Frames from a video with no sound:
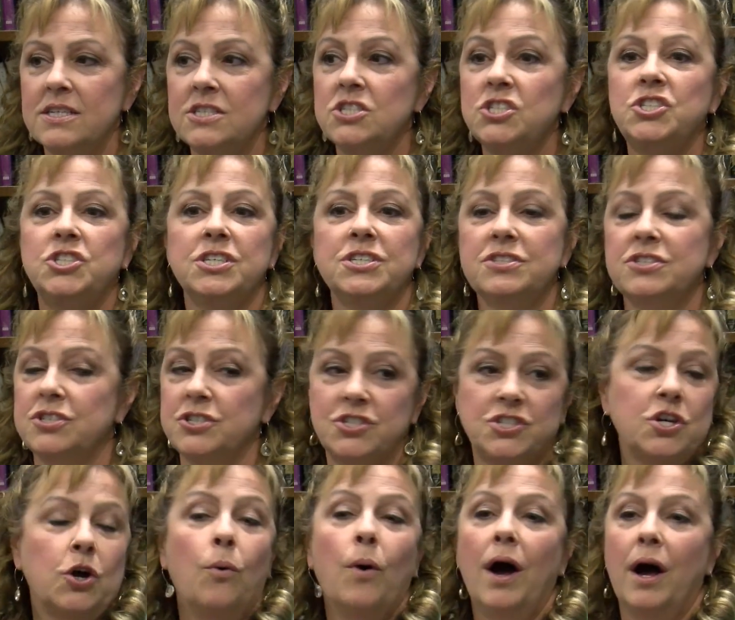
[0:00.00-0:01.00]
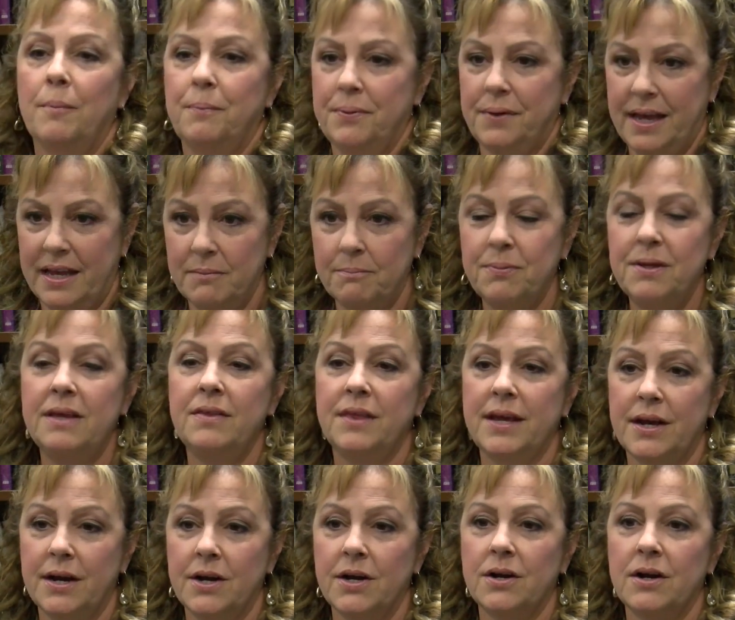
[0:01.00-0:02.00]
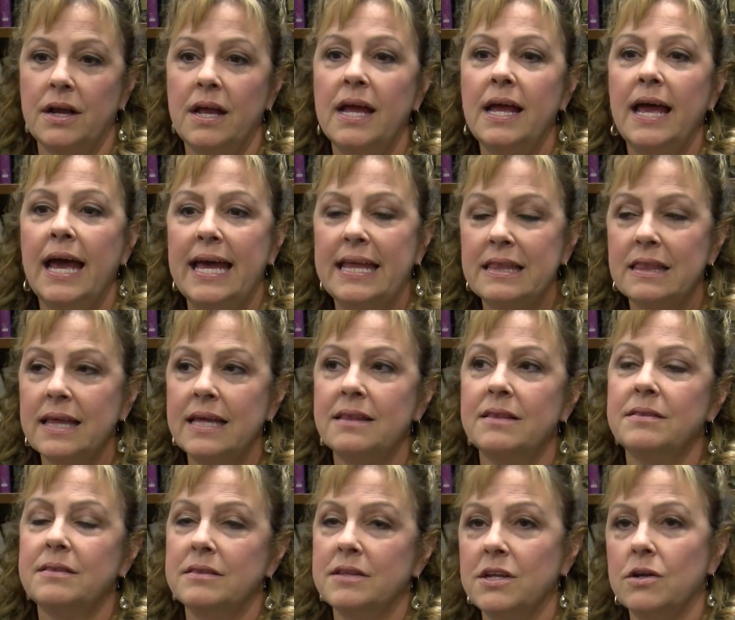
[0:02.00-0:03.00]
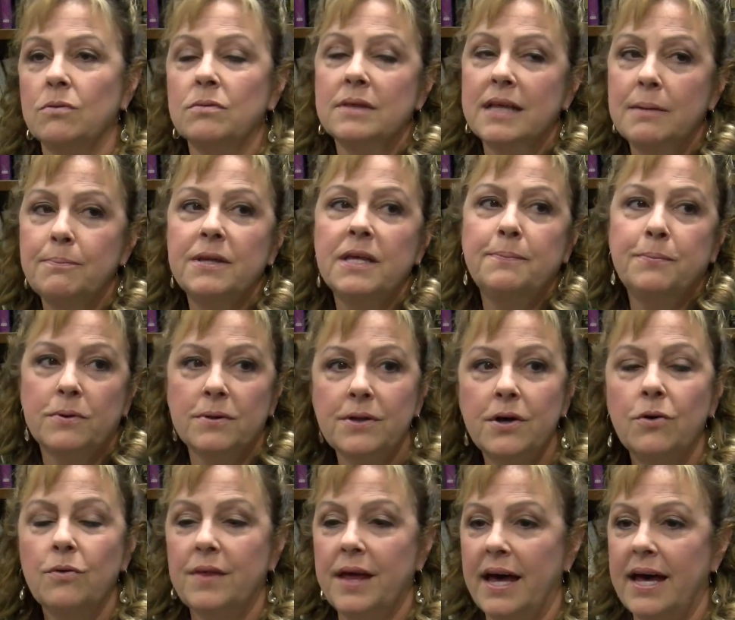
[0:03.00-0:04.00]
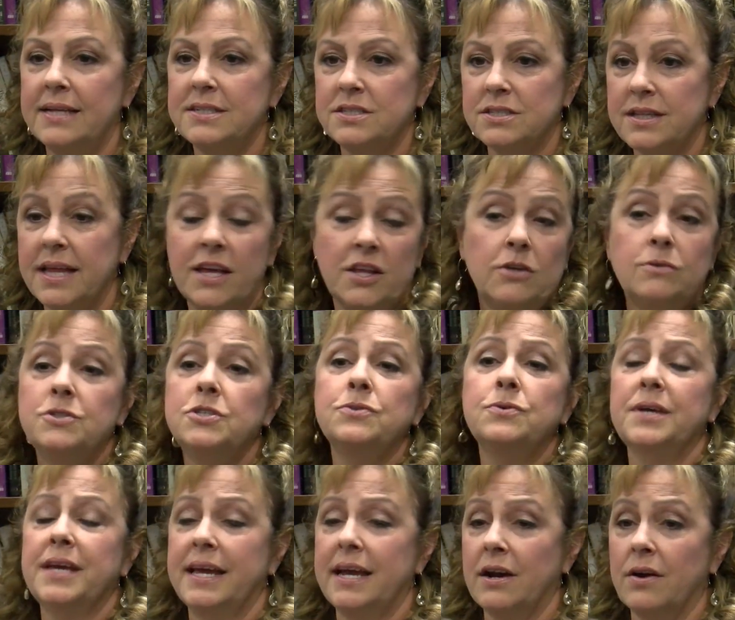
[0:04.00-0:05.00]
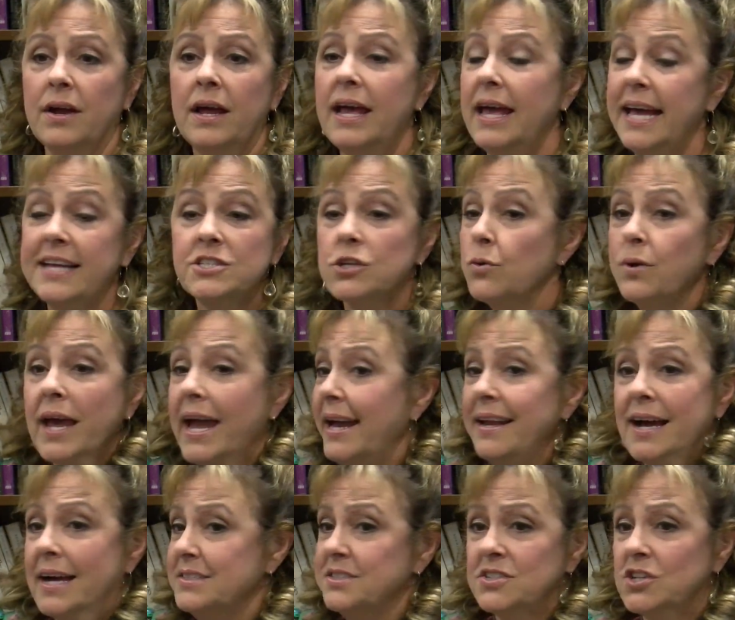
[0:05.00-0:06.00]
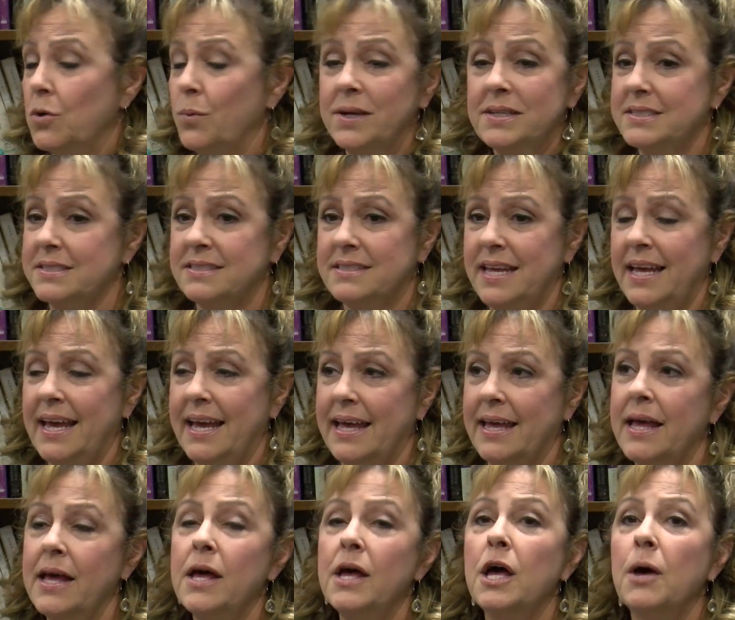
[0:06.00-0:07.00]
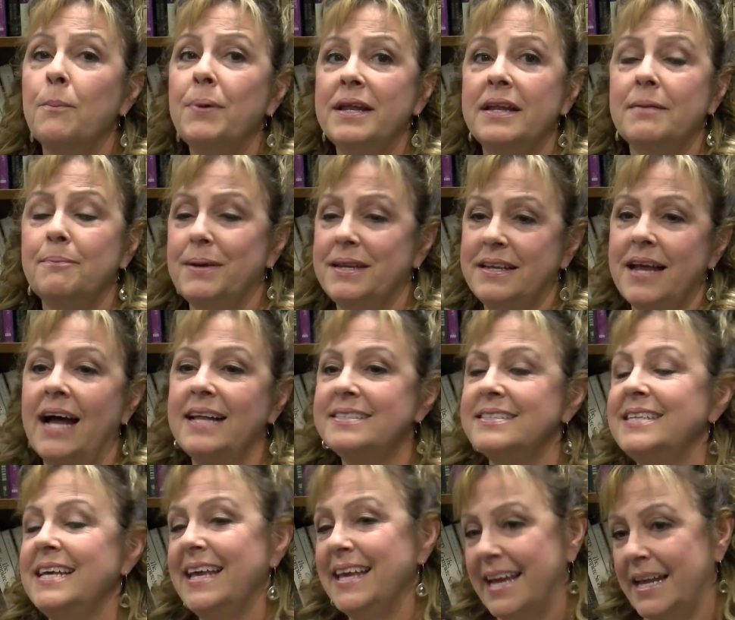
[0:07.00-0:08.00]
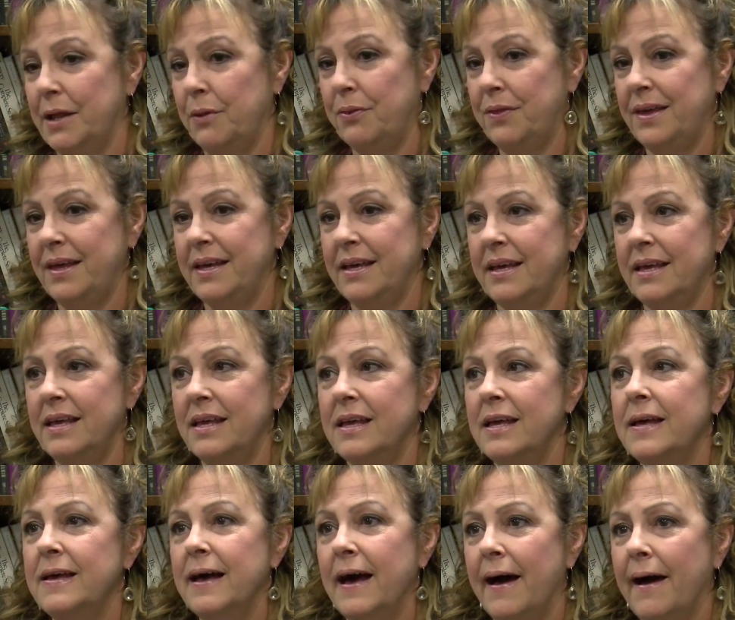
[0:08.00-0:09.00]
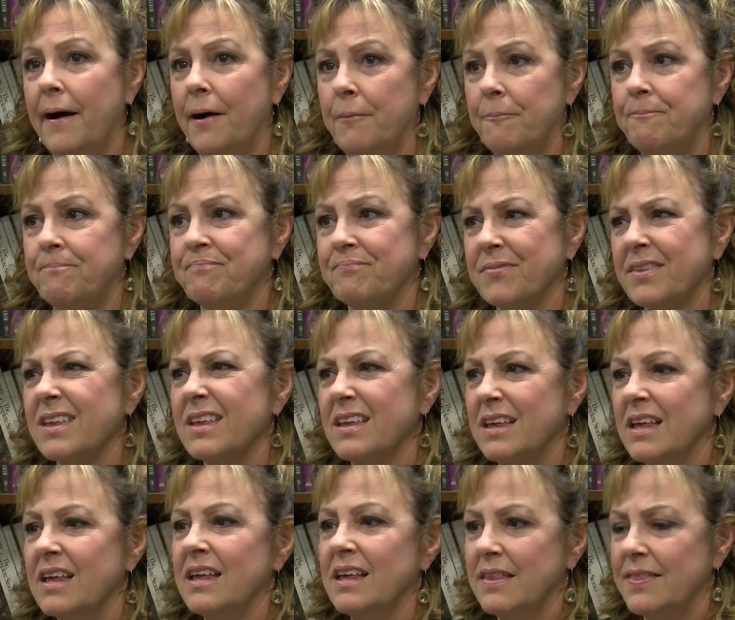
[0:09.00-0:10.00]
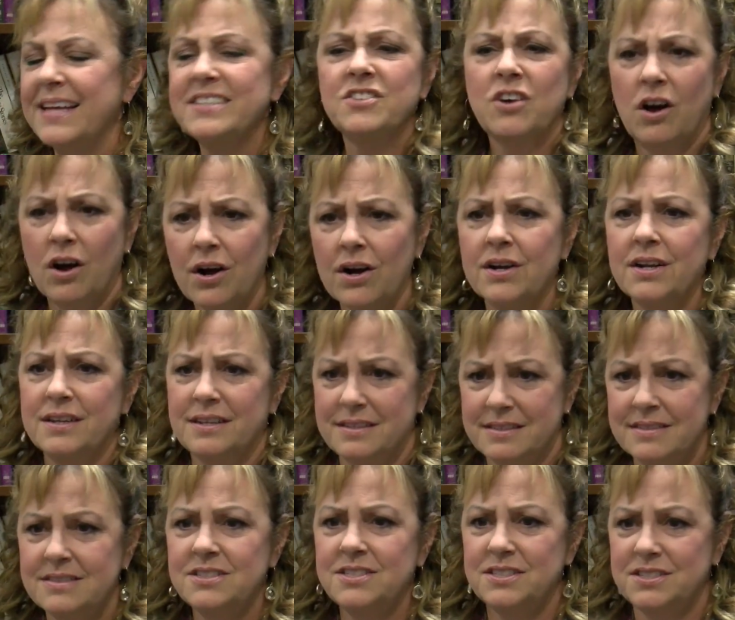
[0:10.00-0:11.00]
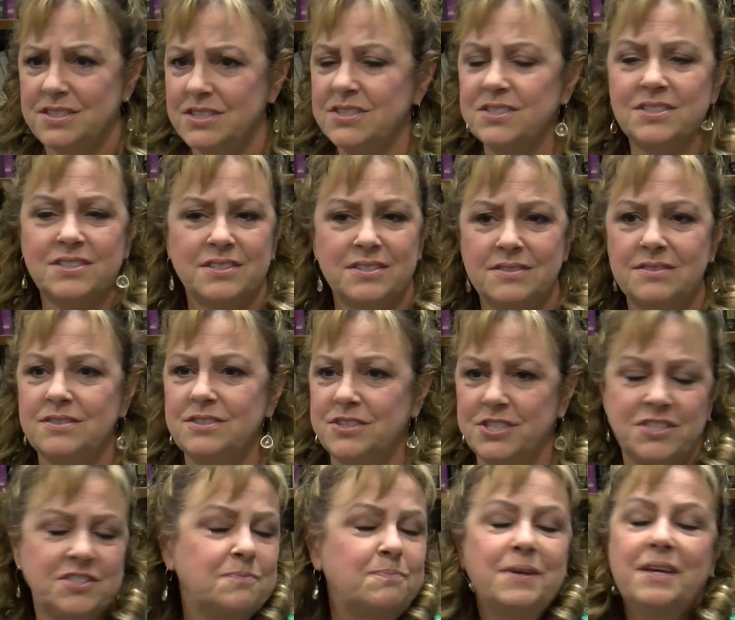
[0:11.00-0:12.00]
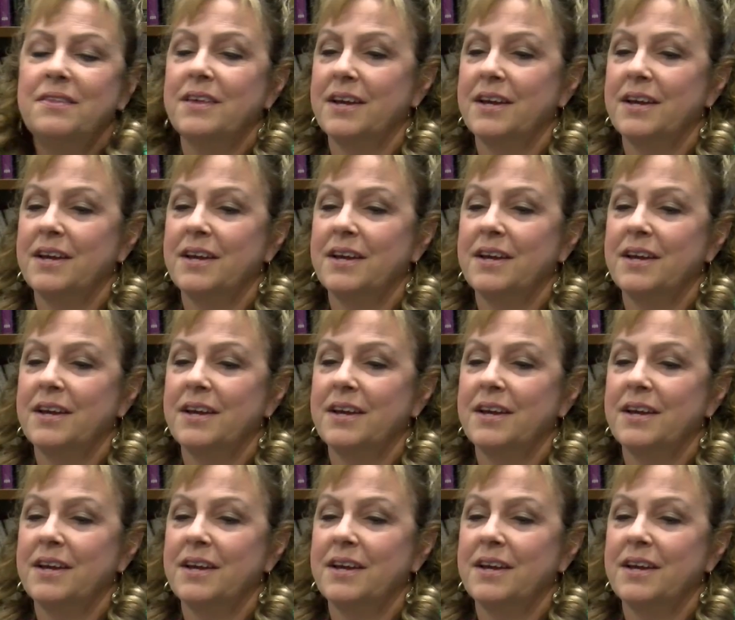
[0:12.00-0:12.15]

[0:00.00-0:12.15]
just show up and be there and let you know let people know that that you do care it's okay not to know what to say but but not saying anything um, that's hard just just just be